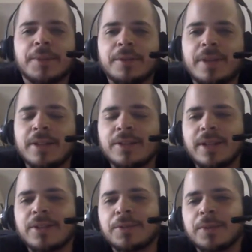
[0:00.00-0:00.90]
dude. That's that's
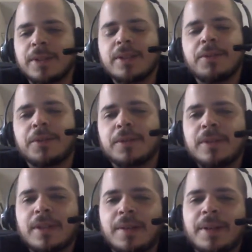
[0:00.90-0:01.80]
really cool.
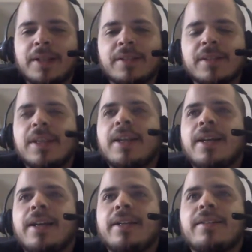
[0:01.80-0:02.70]
Uh, it's
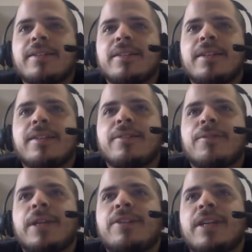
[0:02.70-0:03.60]
it's it's a
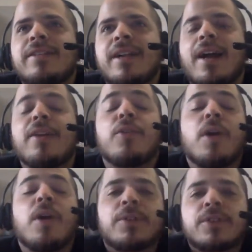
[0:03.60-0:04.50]
franchise that I grew
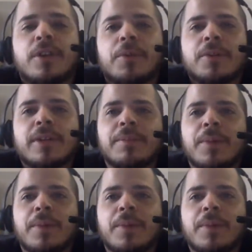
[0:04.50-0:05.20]
up with Star Wars like